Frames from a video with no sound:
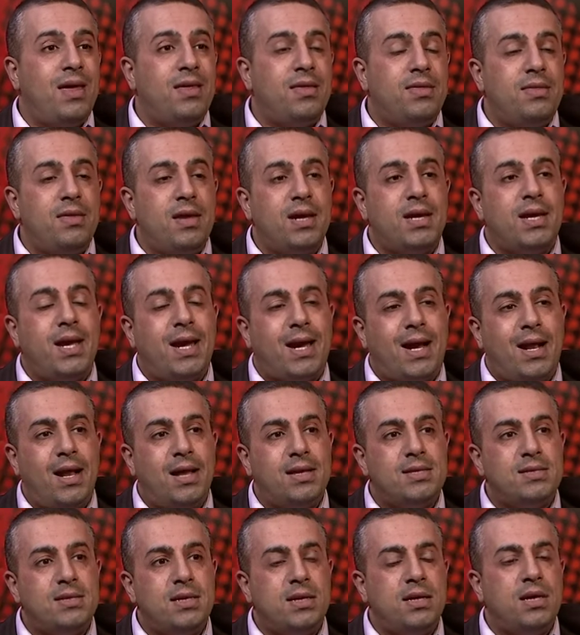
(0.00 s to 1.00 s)
ethnic
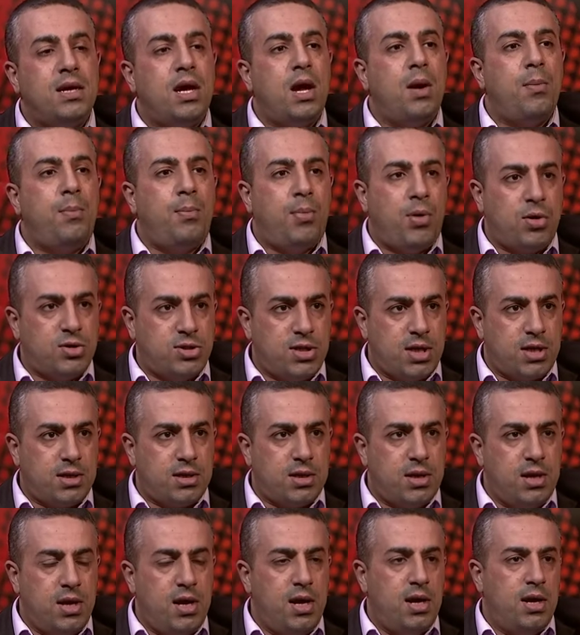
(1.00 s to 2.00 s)
cleansing project.